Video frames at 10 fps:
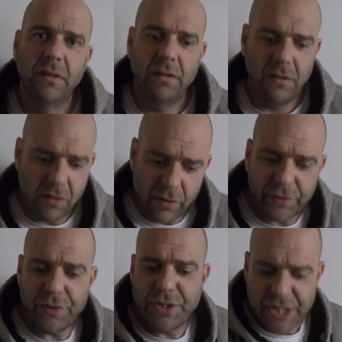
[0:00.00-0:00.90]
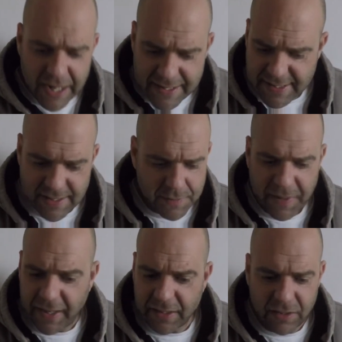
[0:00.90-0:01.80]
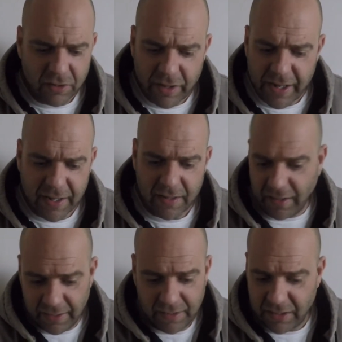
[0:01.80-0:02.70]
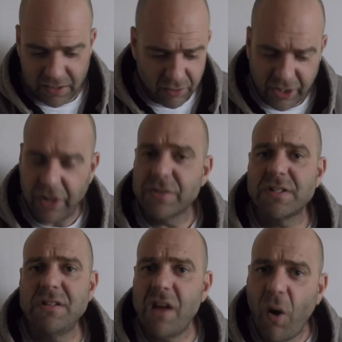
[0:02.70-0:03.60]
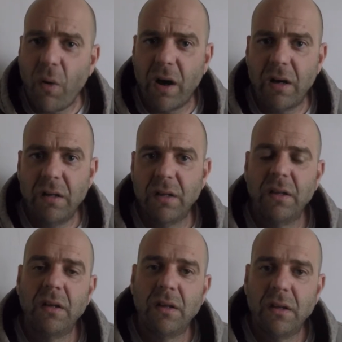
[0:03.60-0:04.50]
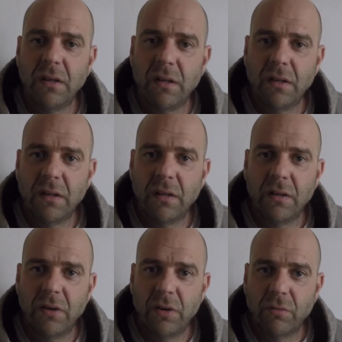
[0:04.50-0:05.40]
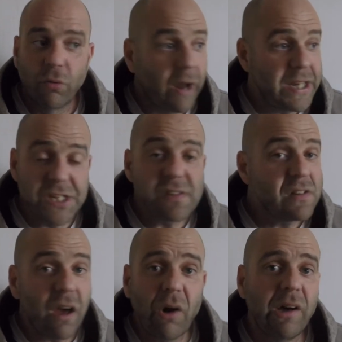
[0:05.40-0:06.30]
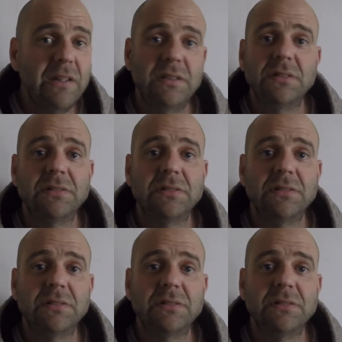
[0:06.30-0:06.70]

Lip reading: You go through Genesis, man, and you're like, and you know, here's Noah. Righteous Noah.